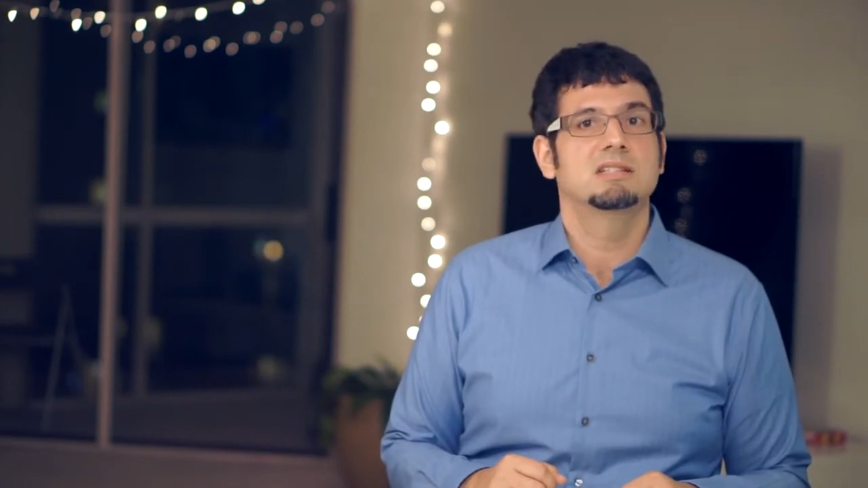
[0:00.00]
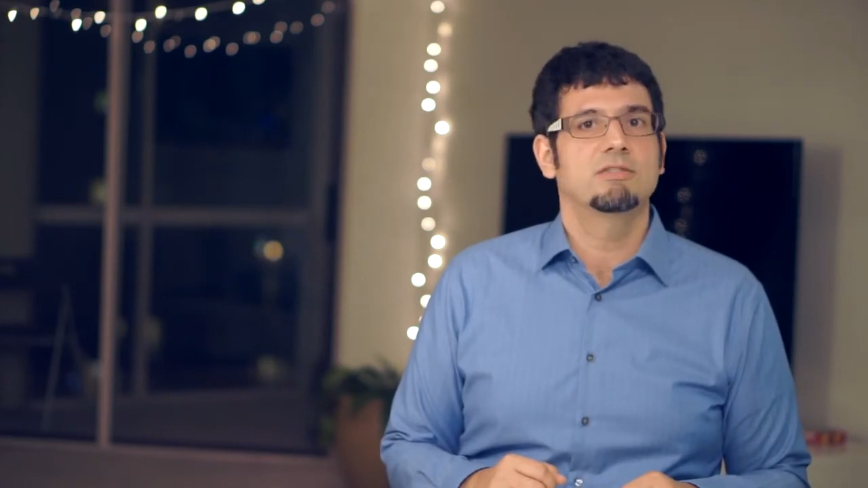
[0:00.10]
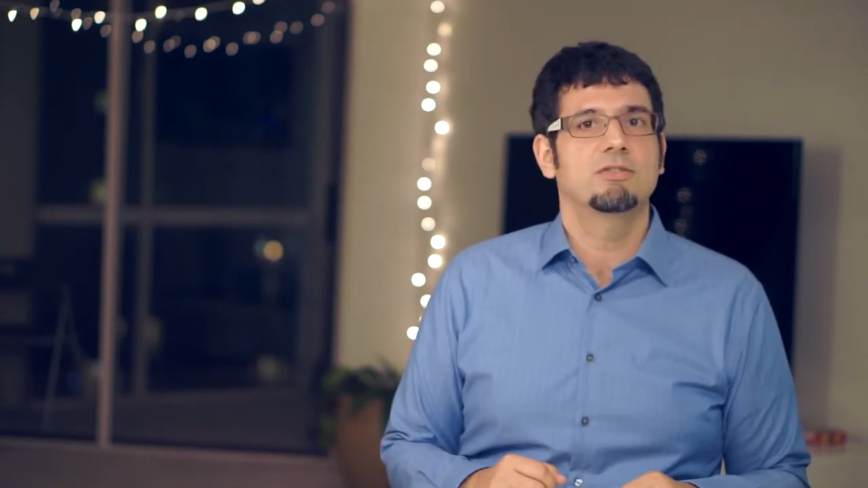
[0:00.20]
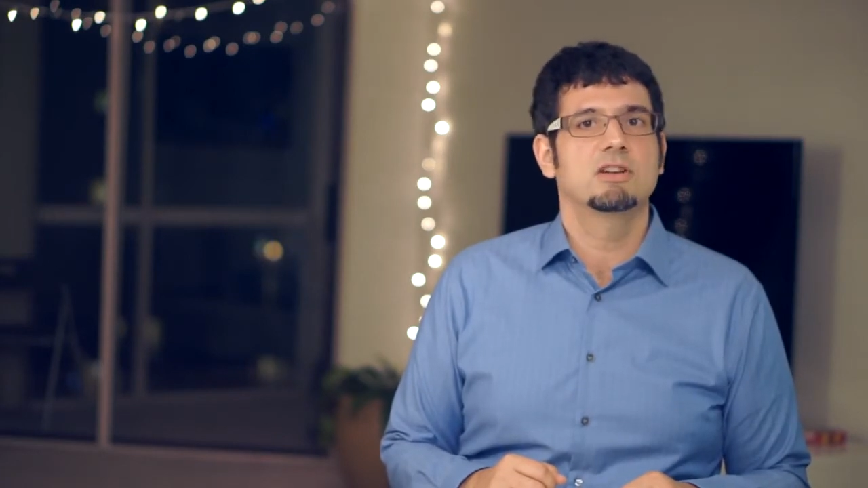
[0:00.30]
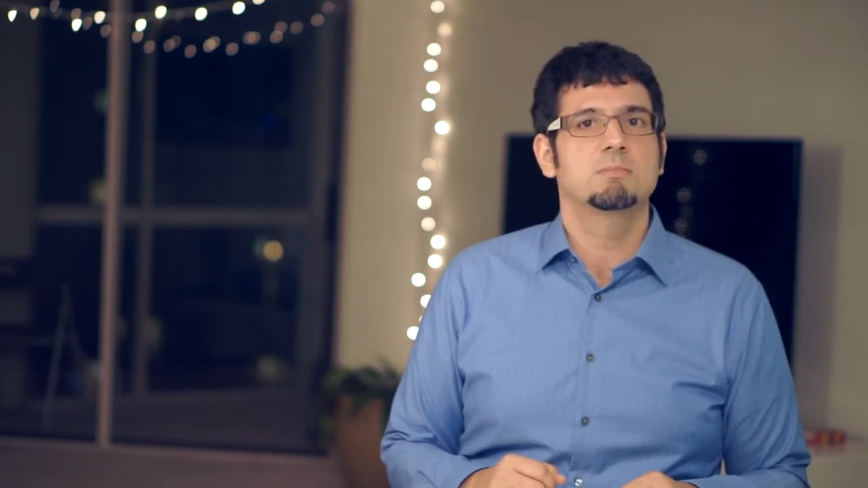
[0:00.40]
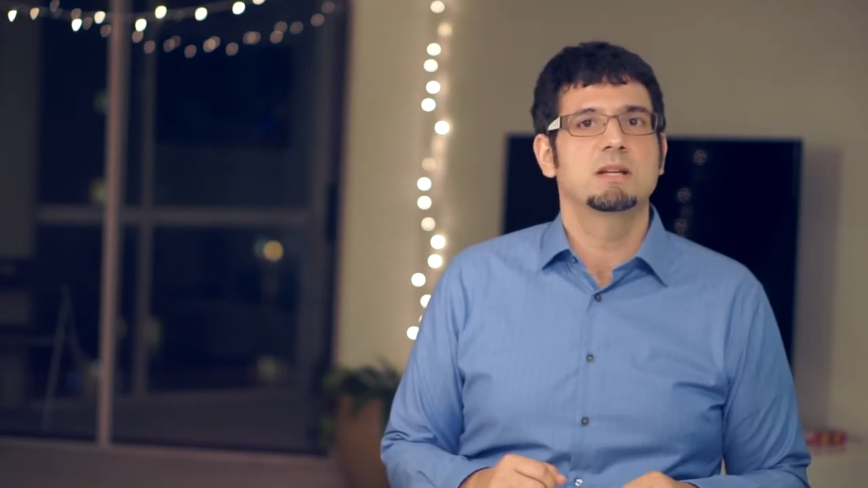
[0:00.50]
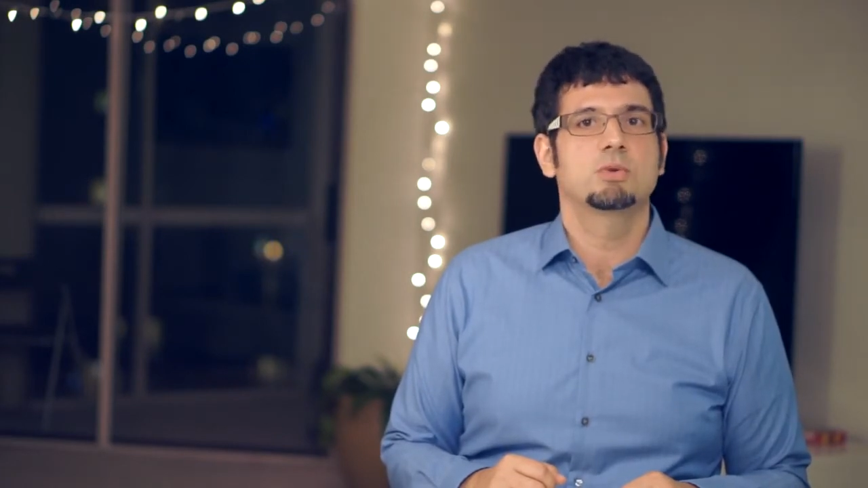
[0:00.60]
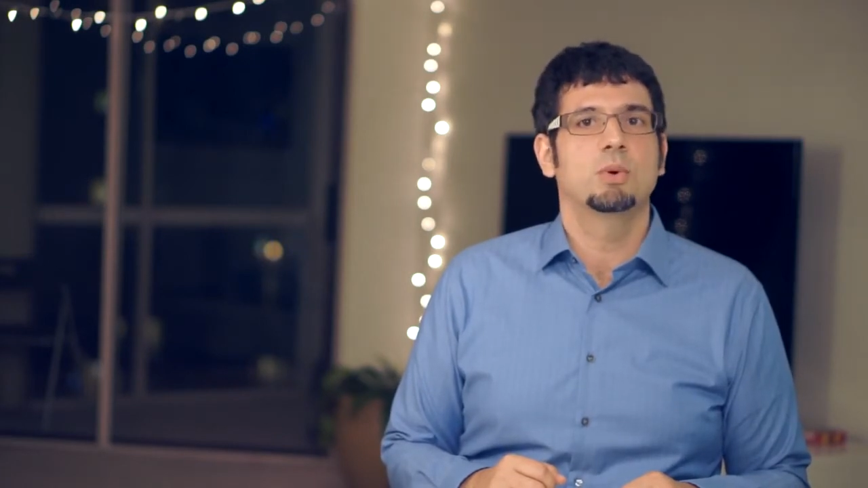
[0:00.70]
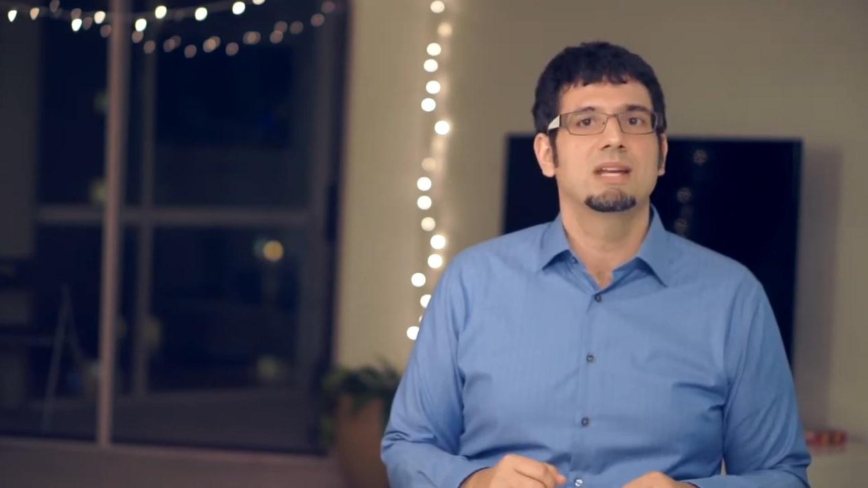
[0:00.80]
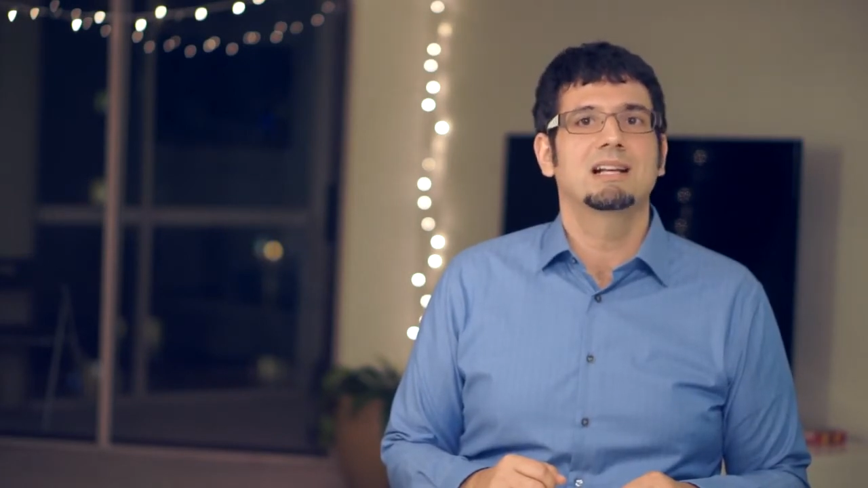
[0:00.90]
difference
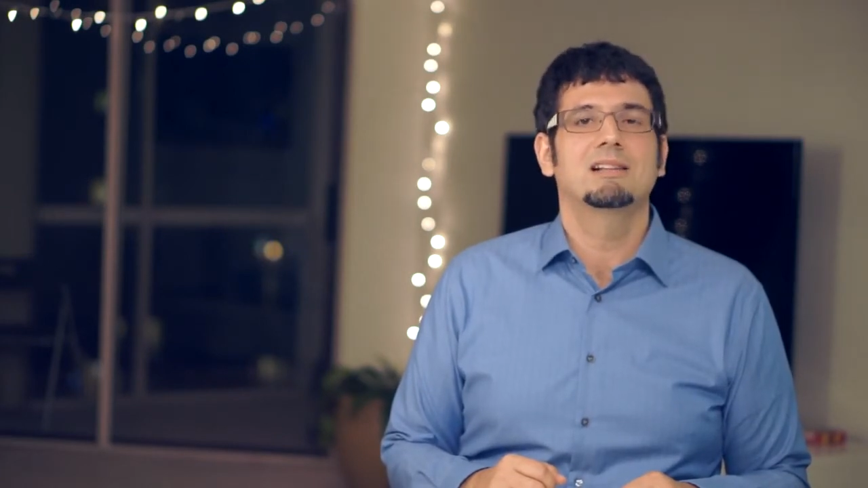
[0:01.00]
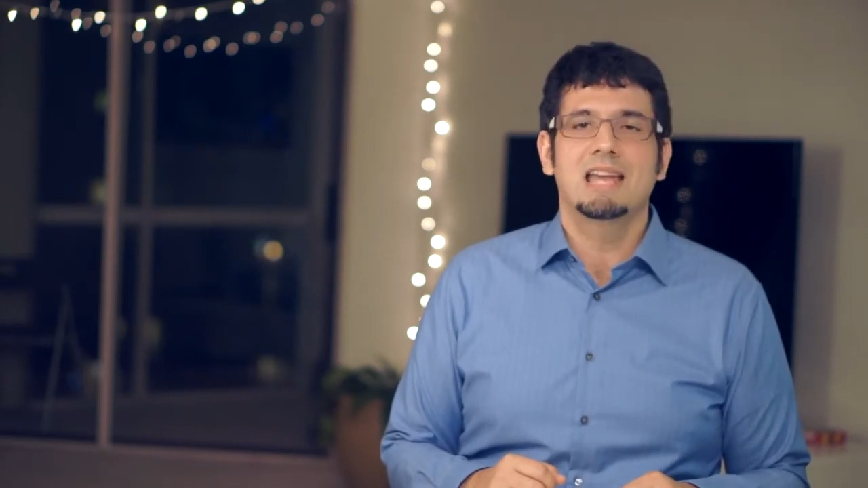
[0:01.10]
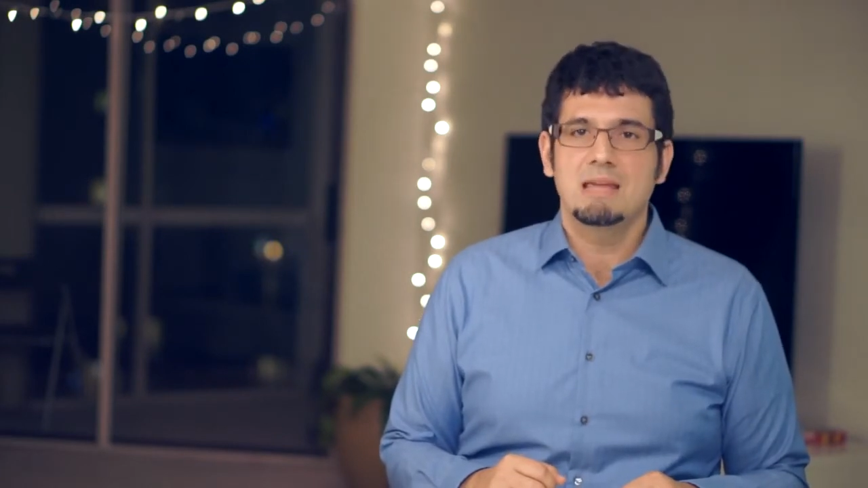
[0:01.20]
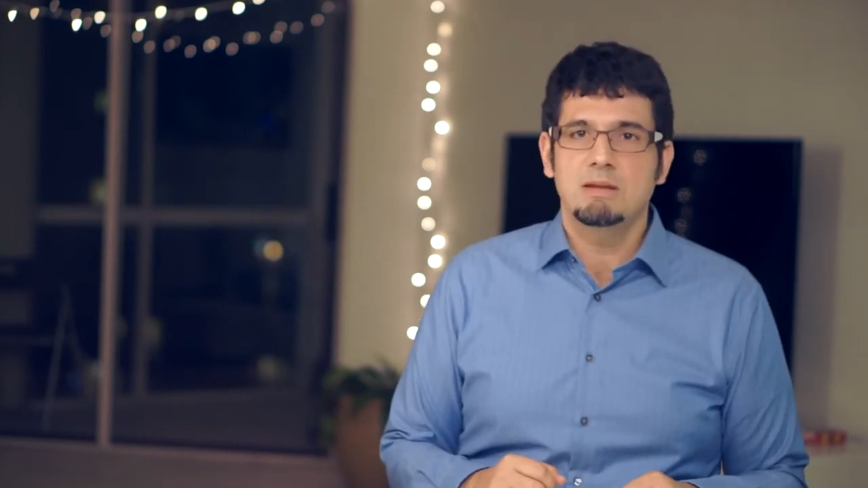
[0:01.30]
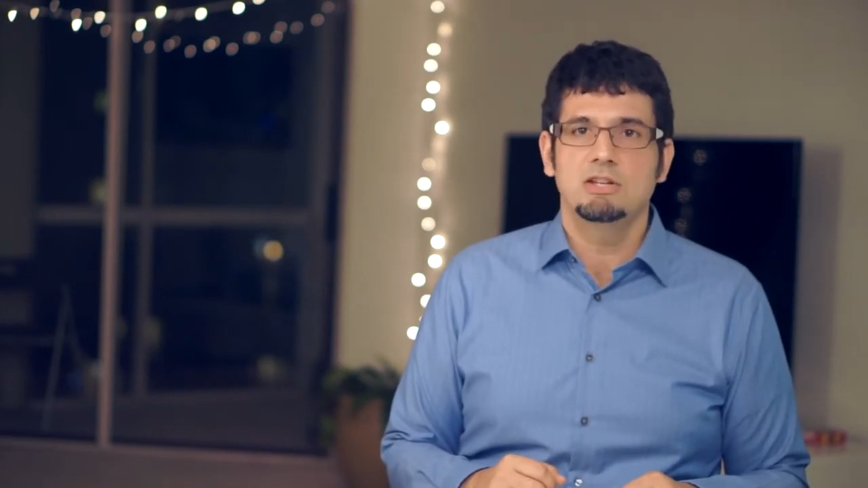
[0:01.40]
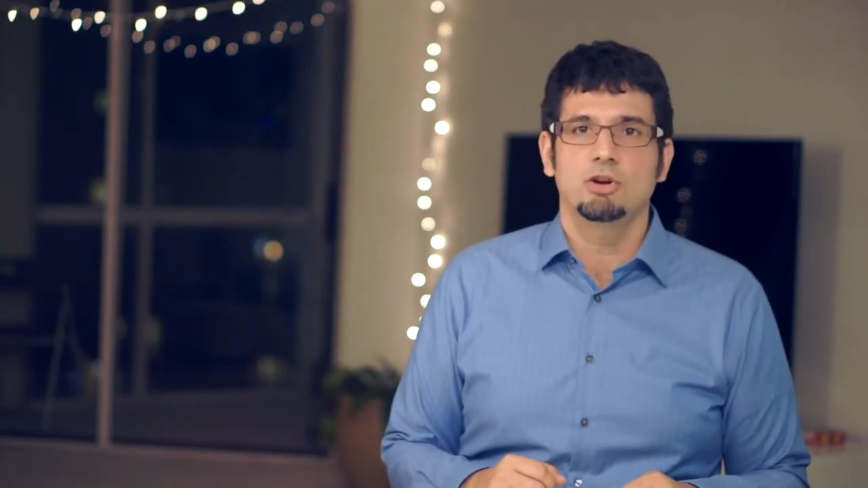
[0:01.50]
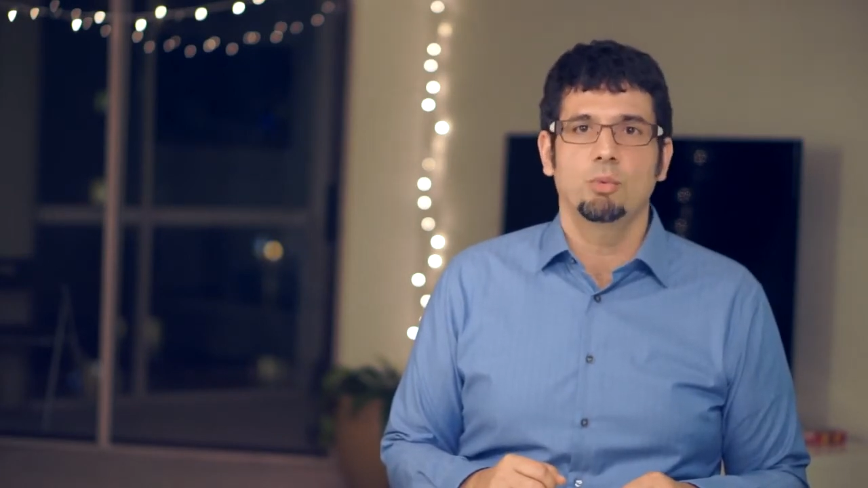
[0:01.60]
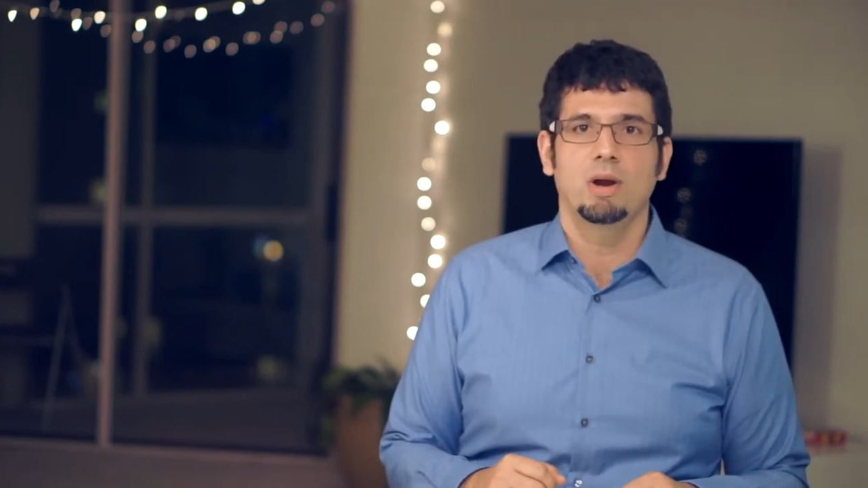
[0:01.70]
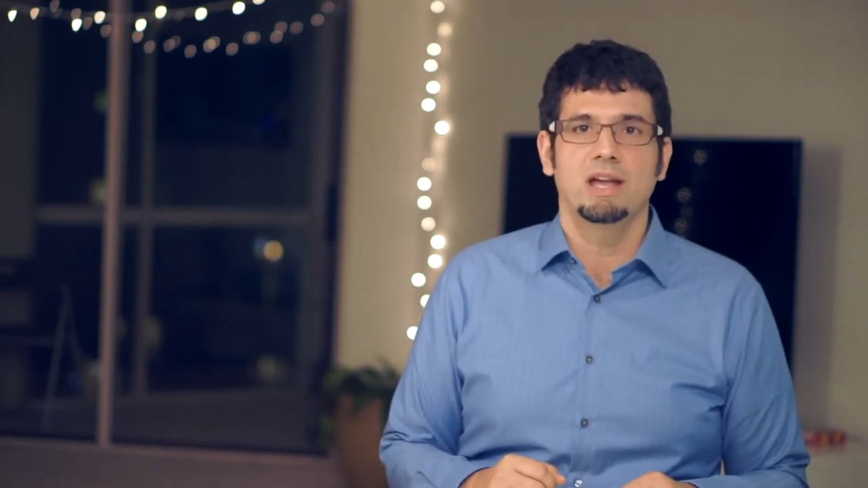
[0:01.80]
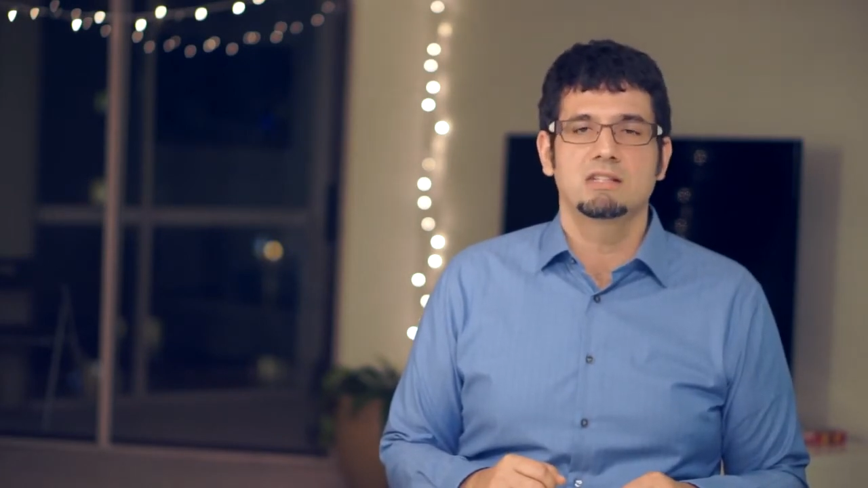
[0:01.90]
between claiming your
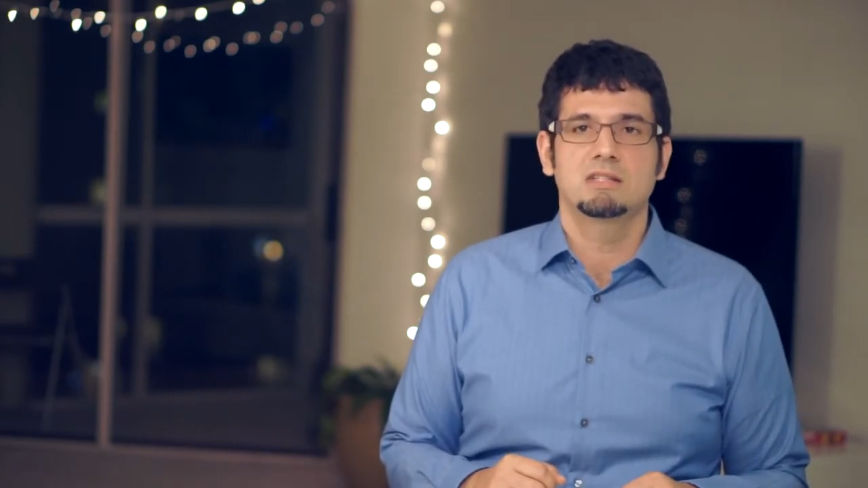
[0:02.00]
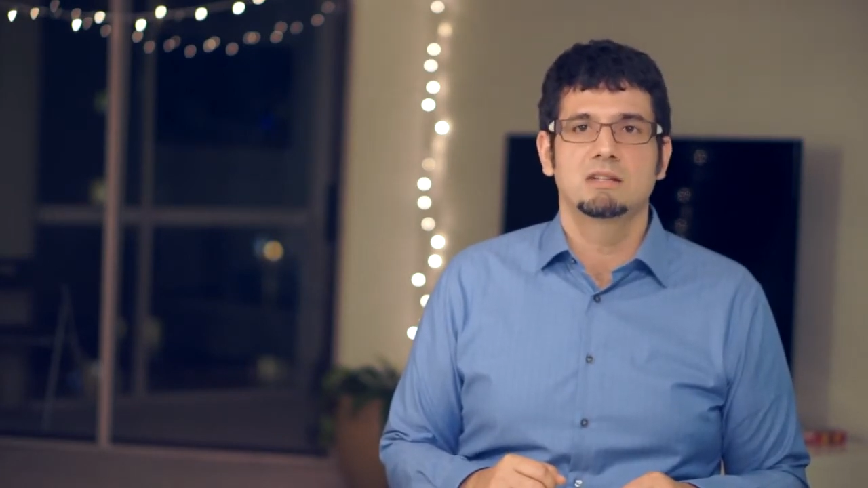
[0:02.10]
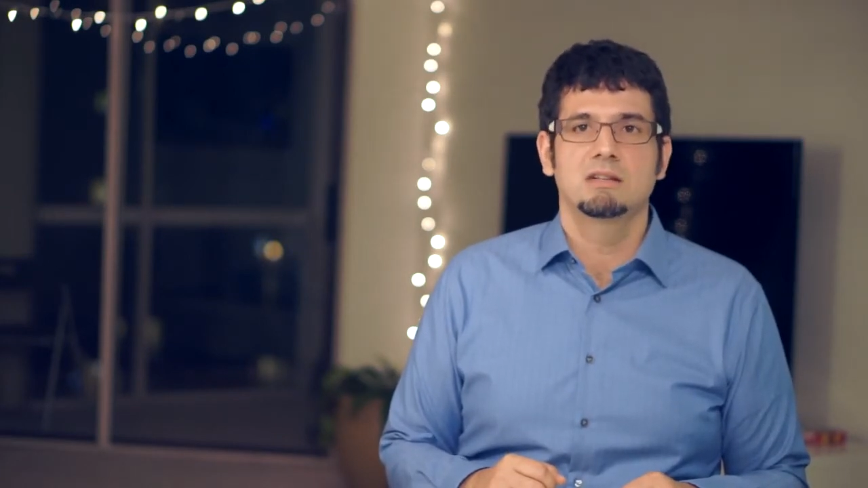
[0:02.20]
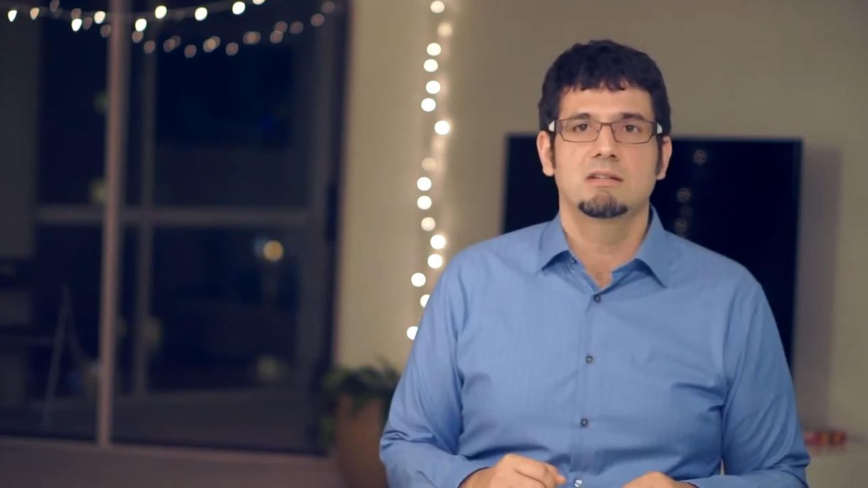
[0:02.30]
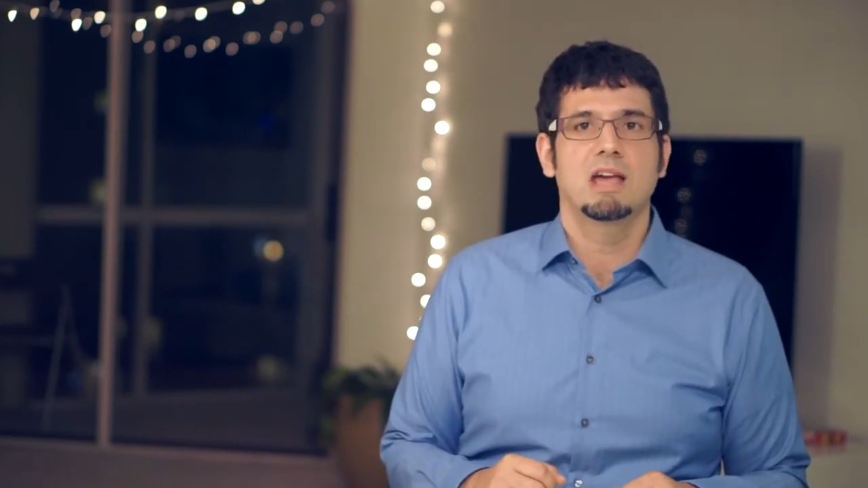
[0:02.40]
rights